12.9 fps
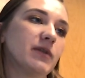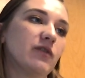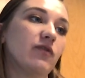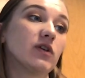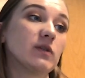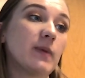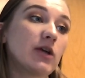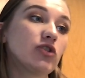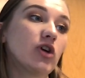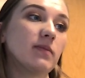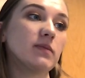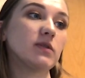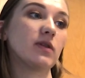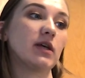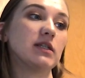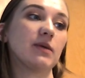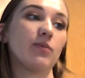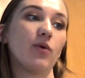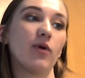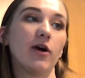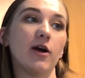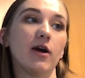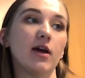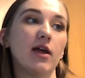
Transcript: full spectrum, so they support